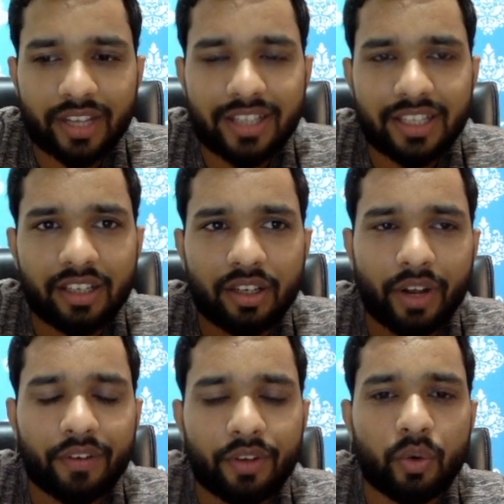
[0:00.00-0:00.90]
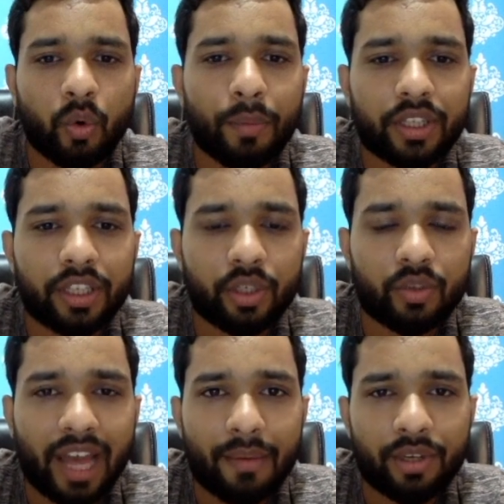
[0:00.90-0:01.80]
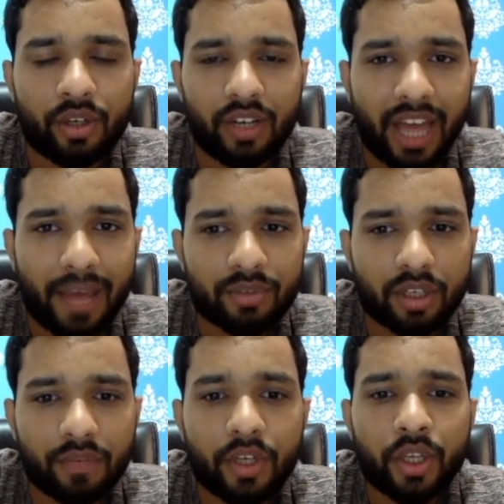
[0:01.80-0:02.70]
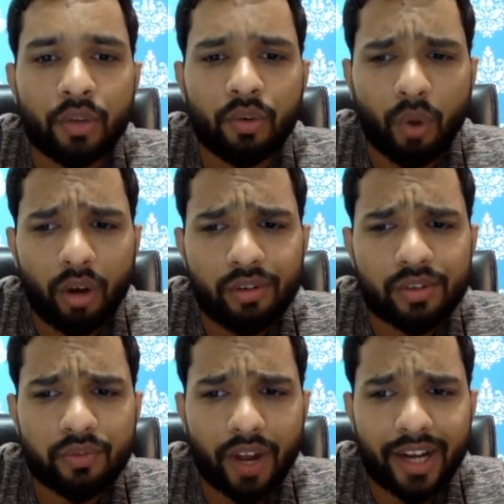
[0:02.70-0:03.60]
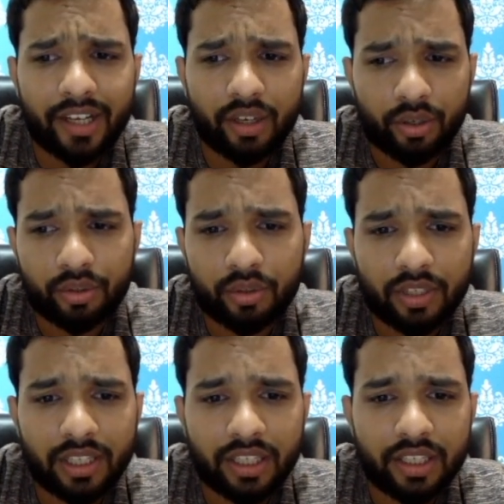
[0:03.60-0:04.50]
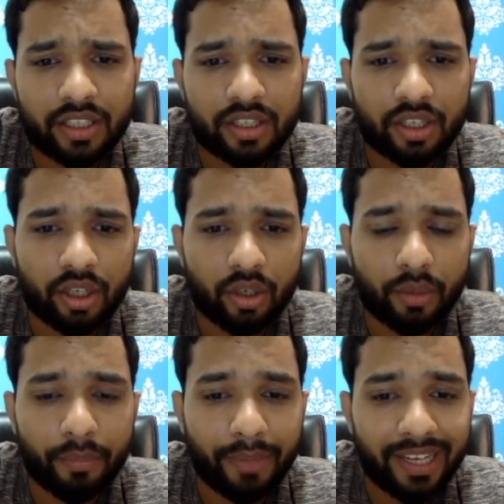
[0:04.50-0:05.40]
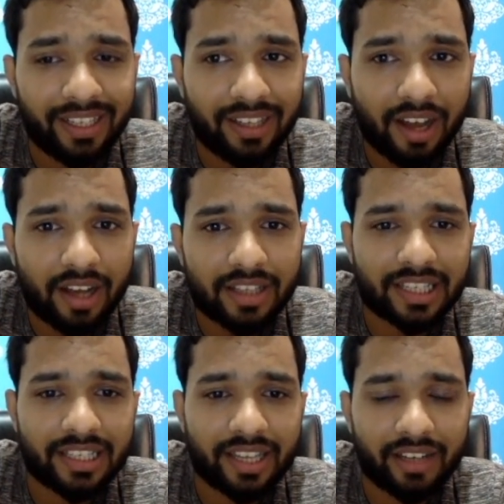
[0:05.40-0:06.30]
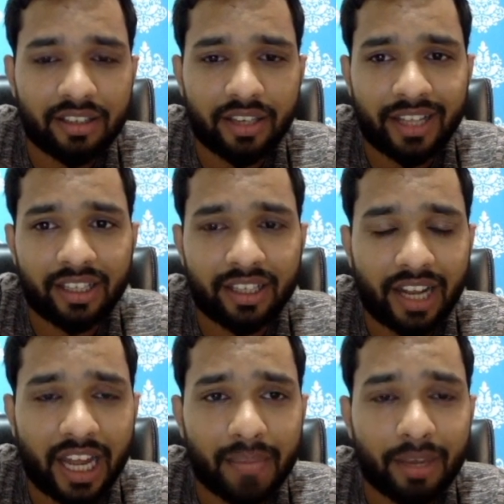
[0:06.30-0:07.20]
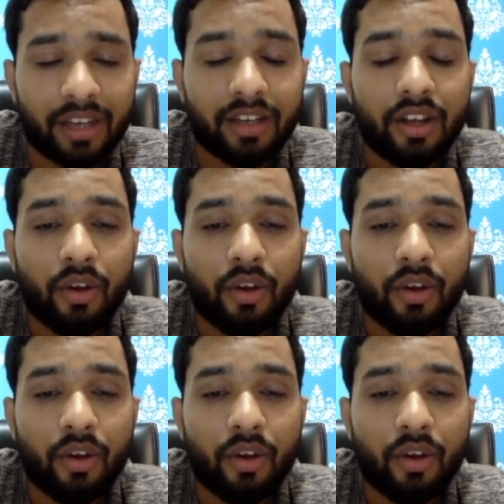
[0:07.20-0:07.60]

can see here whenever you open the new tab in your laptop you'll always find your to-do list your main task is here and the time and